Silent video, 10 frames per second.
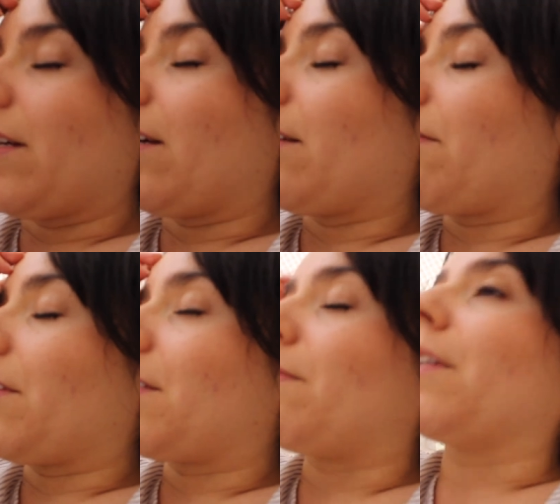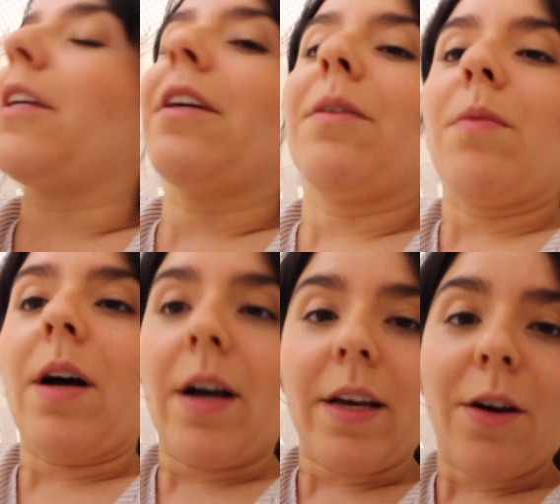end of this video.
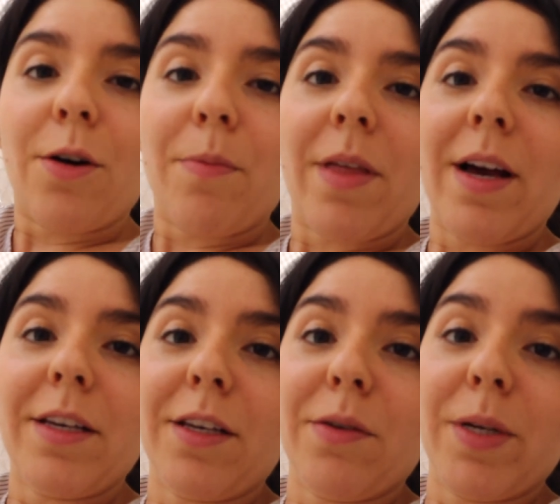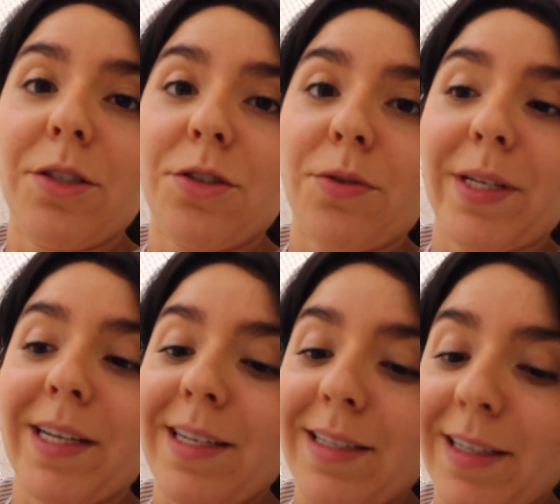I hope that you enjoyed
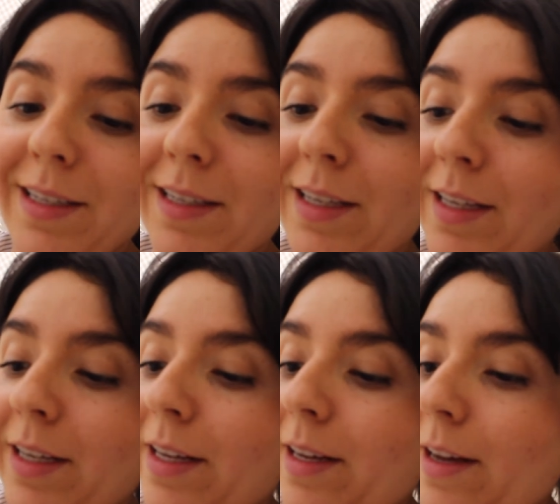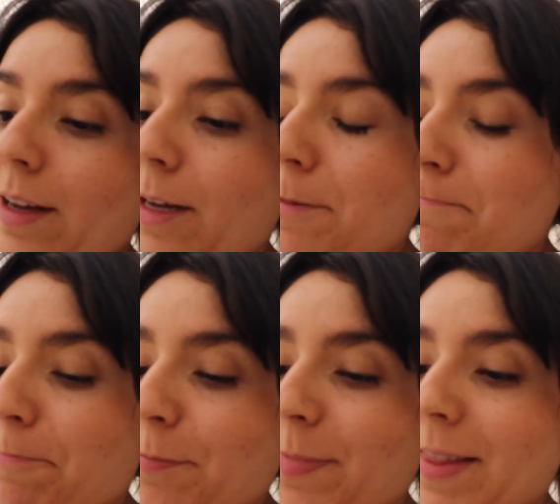it.
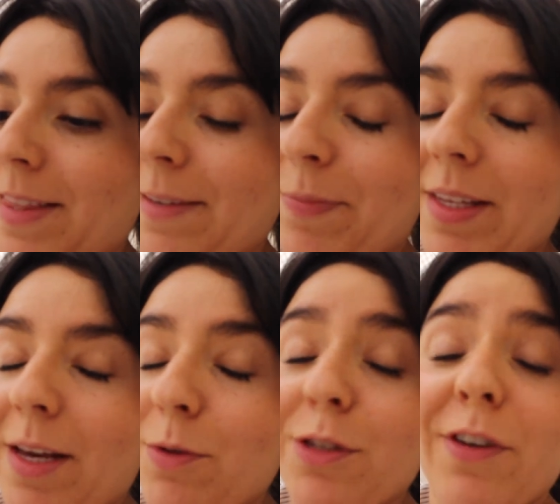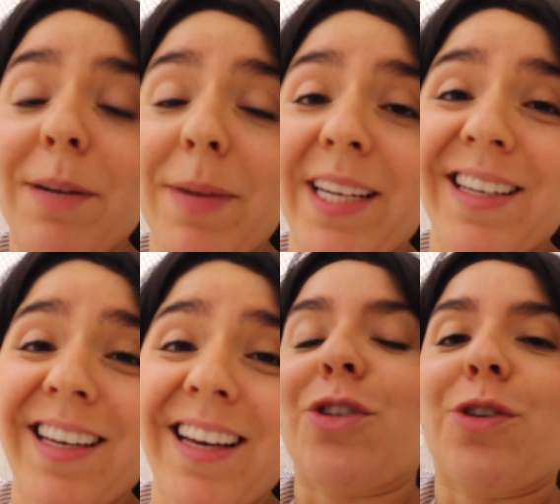Um, it was fun
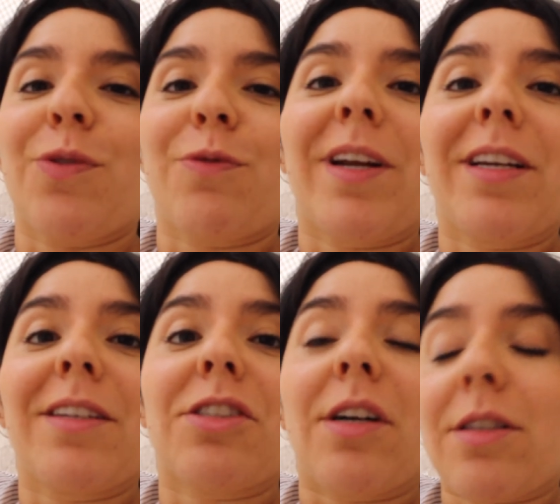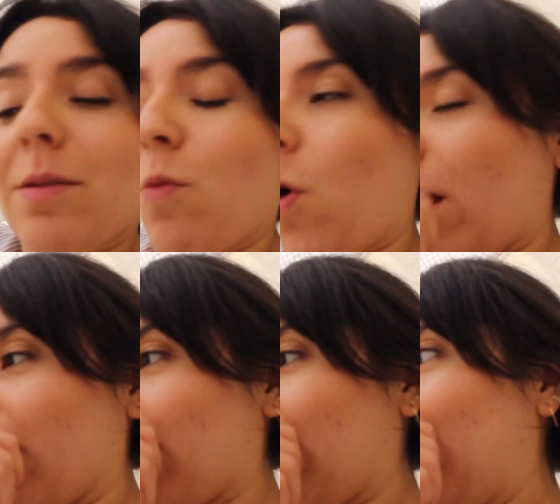making, Just ready to chug some
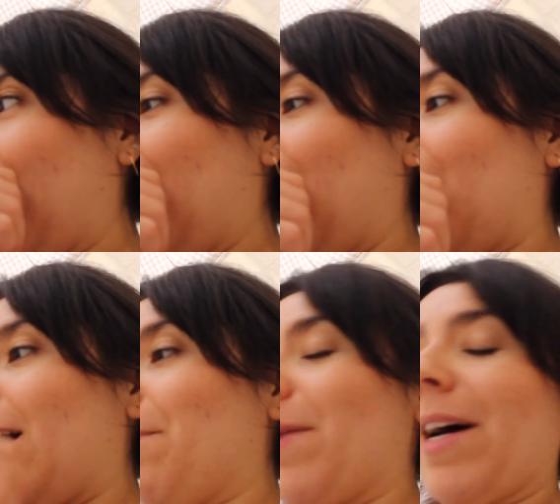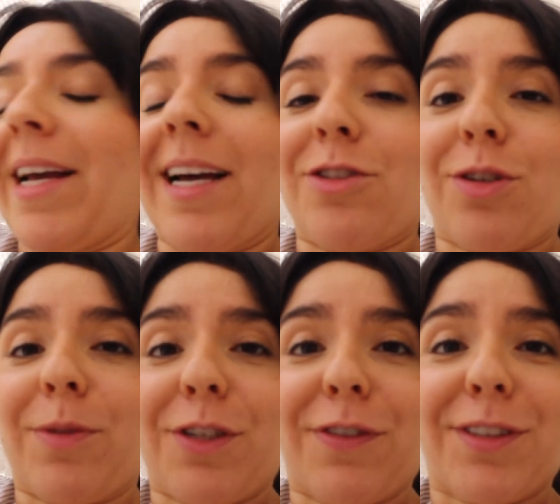water. Um, I had so
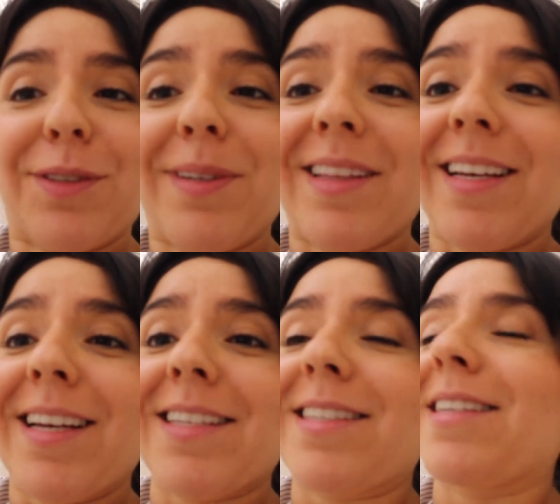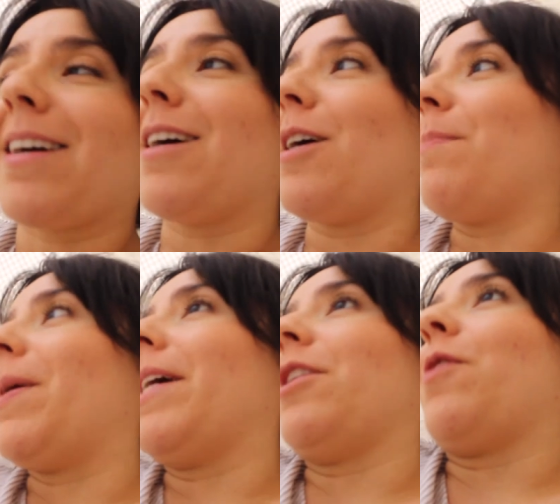much fun doing this. Um,
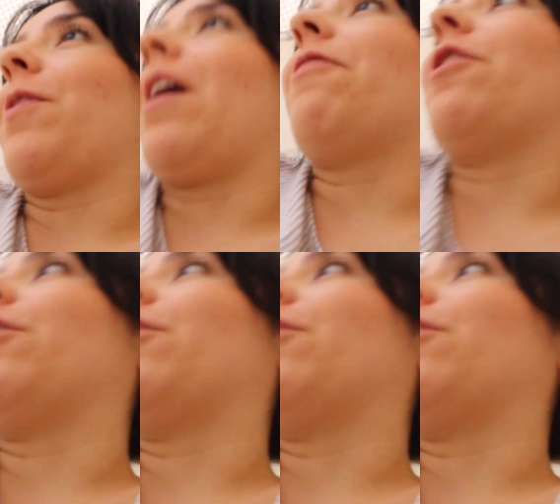I know that the